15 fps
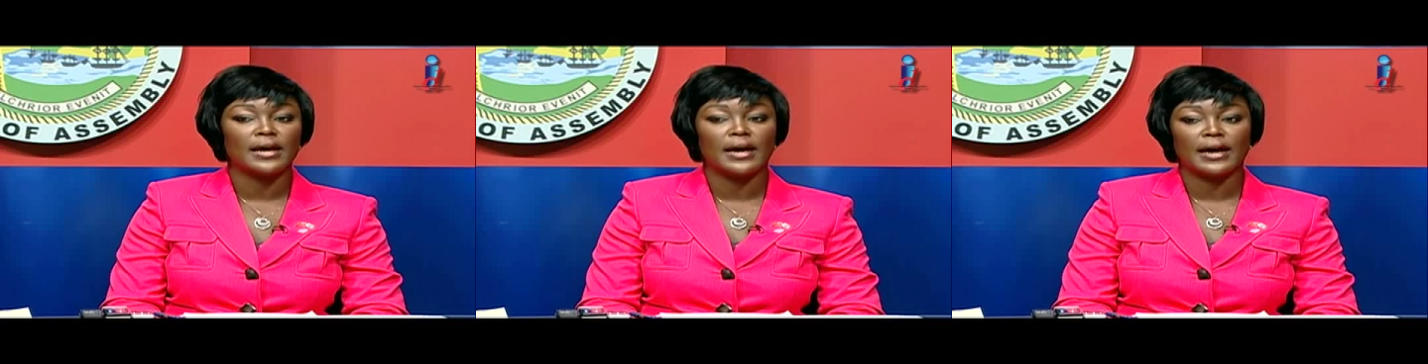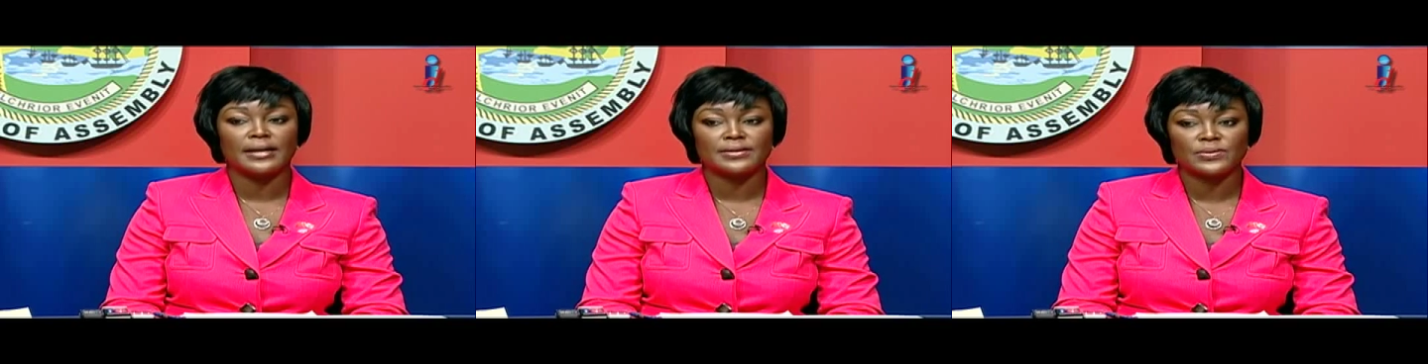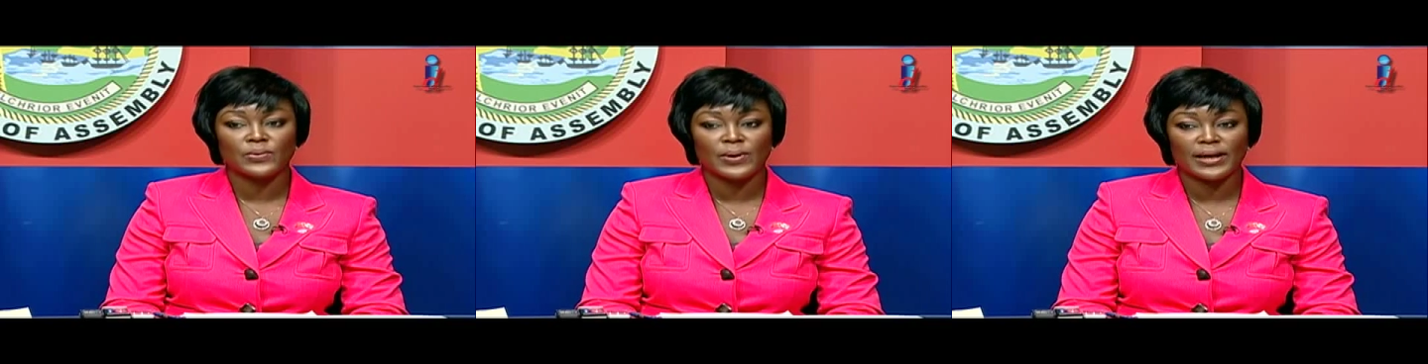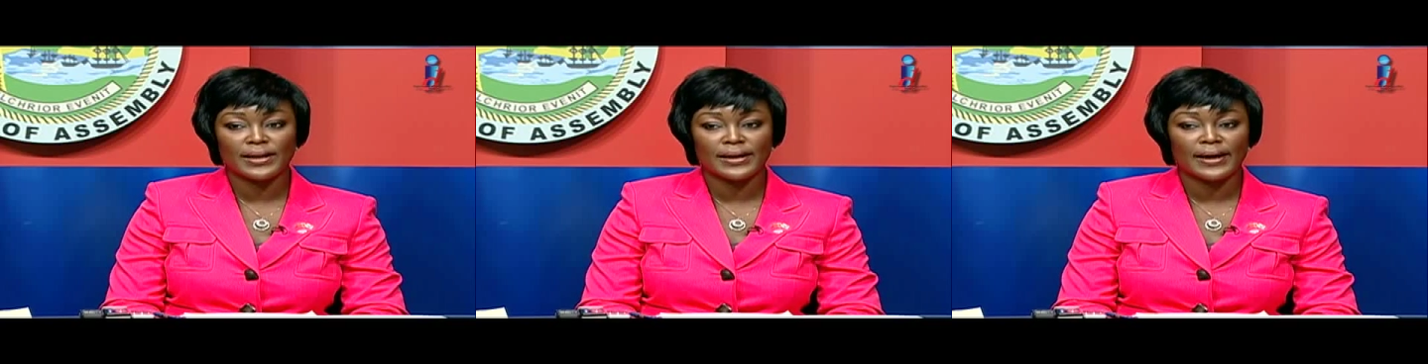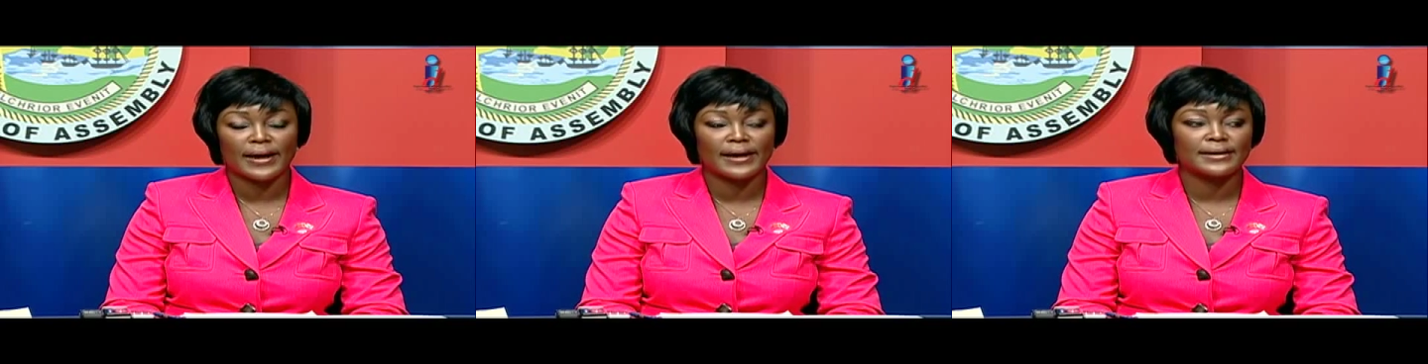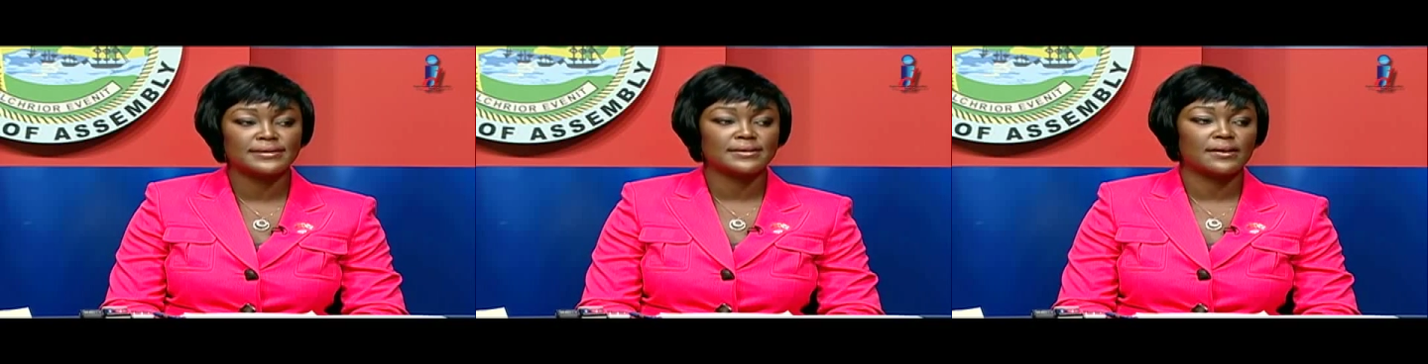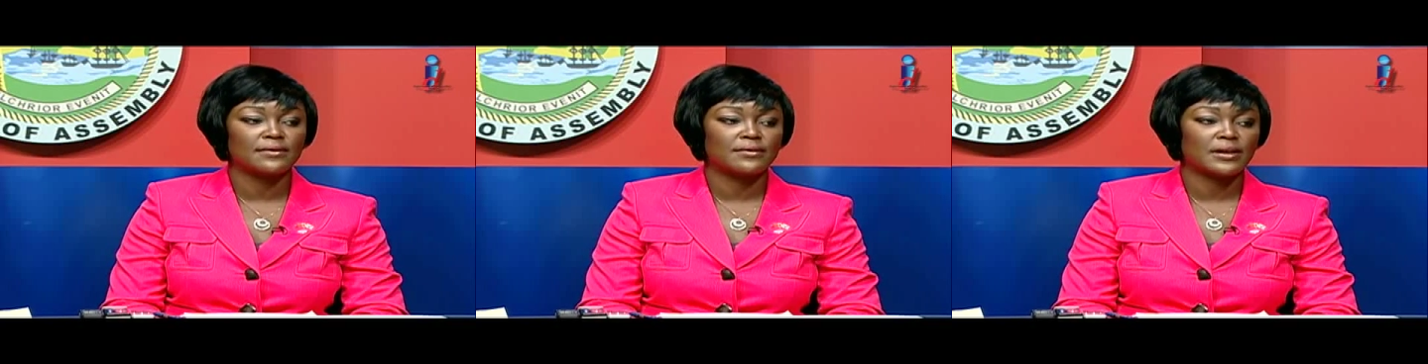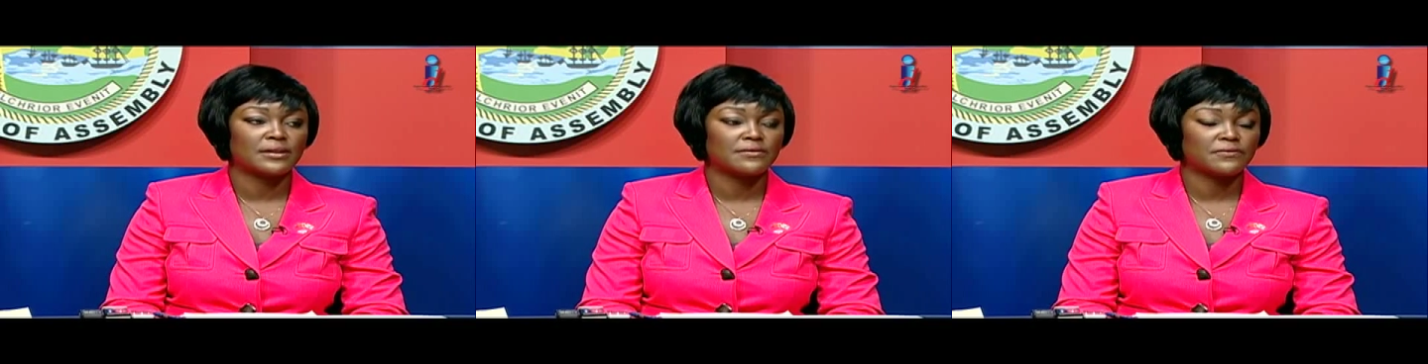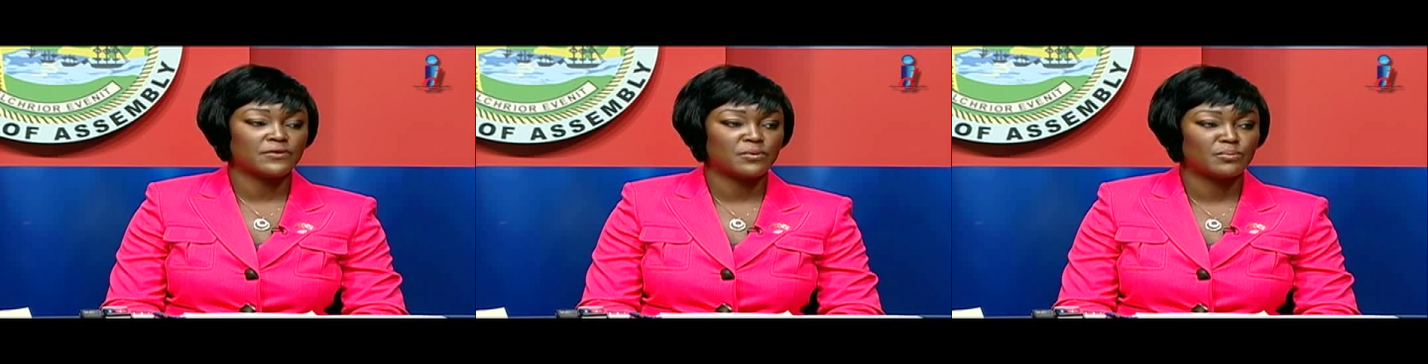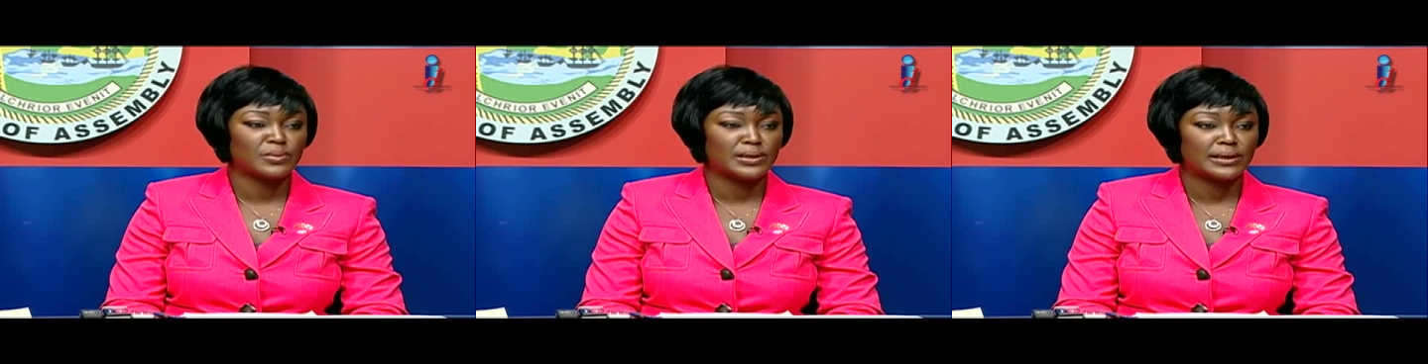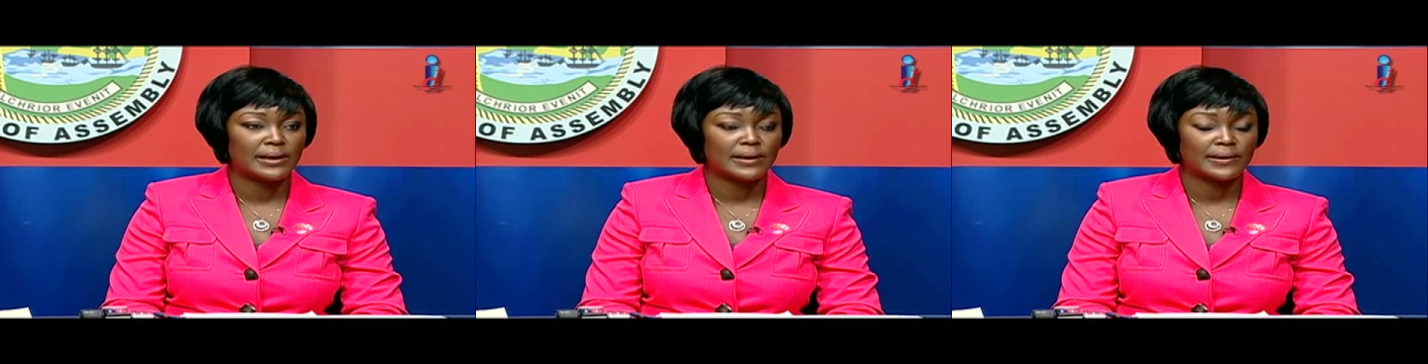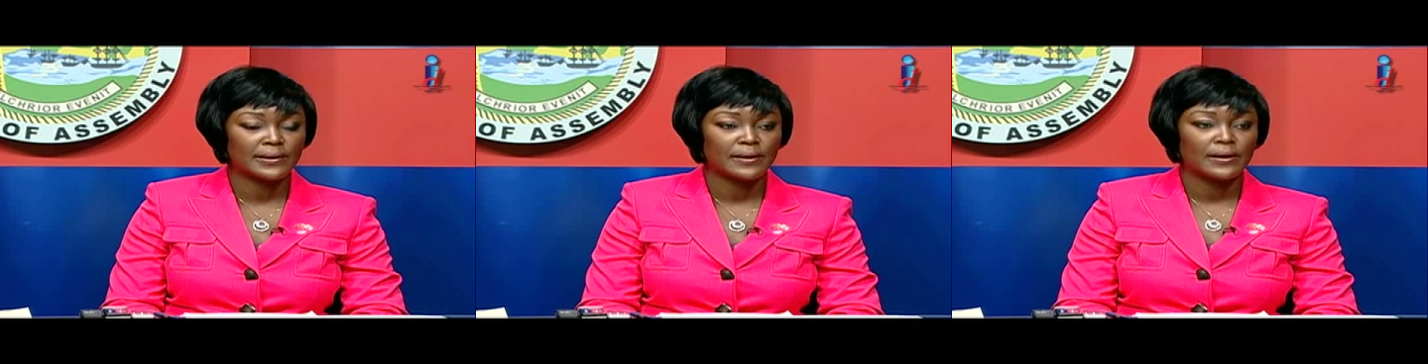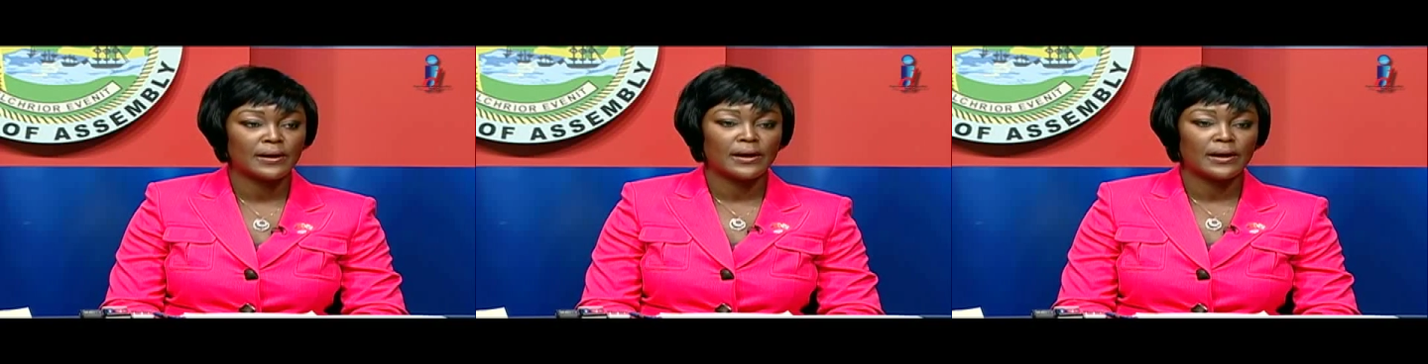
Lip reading: as well as that from Monarch.